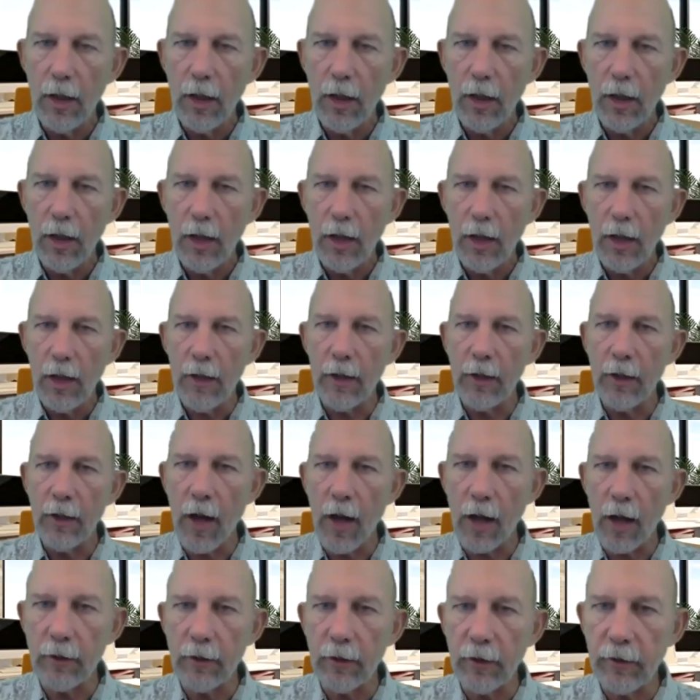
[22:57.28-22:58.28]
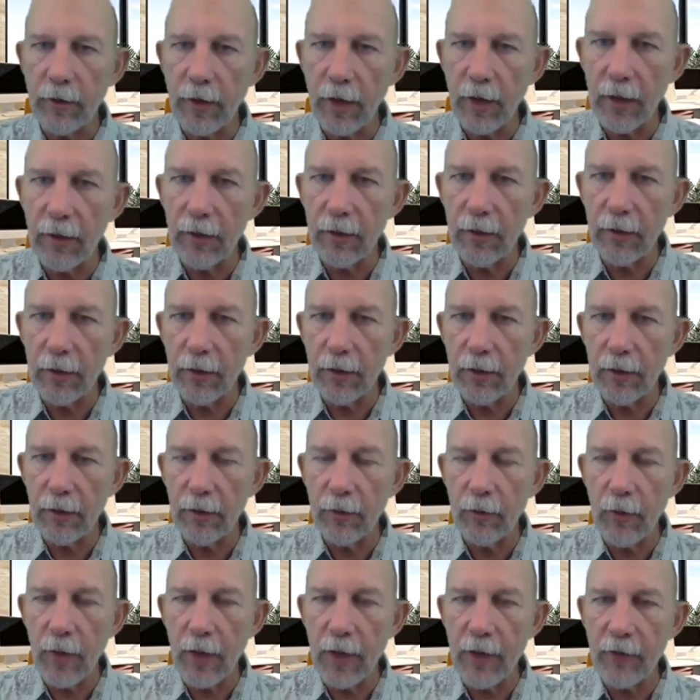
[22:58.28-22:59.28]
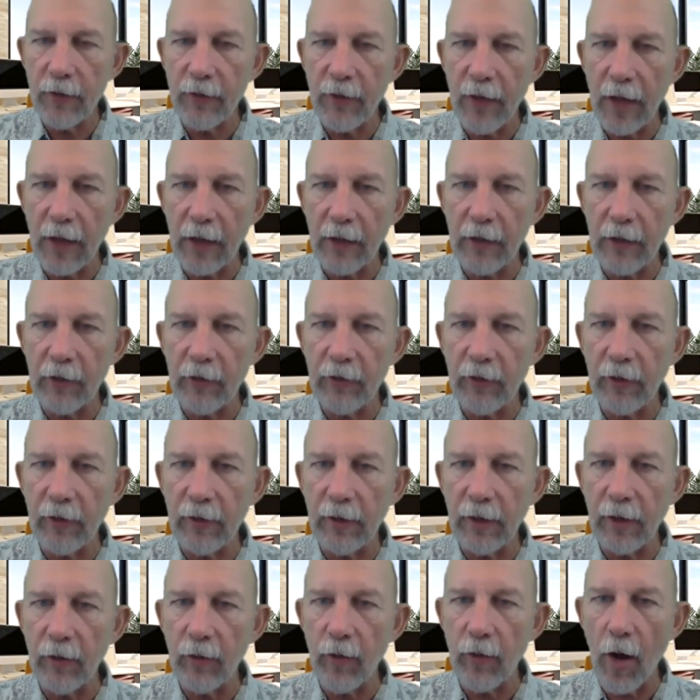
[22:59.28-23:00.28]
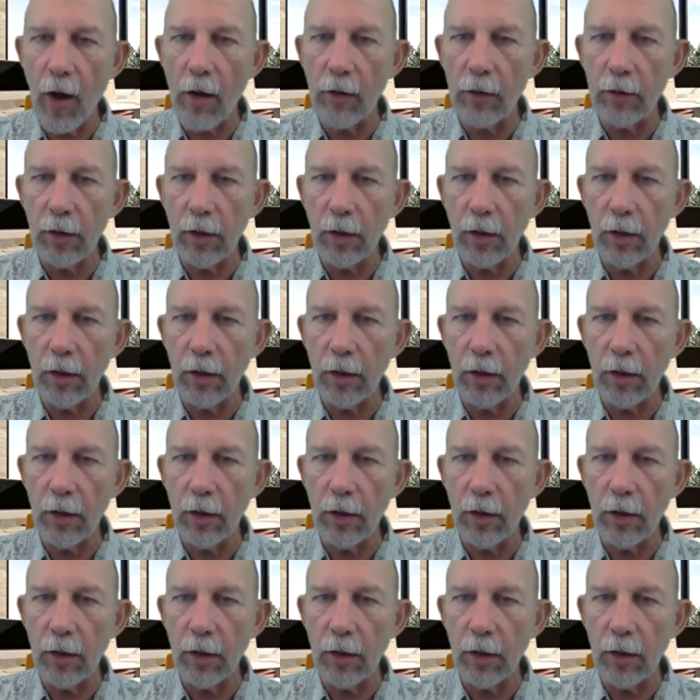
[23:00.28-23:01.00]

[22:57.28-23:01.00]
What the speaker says: And the doctor said, wait a second, there's something wrong here.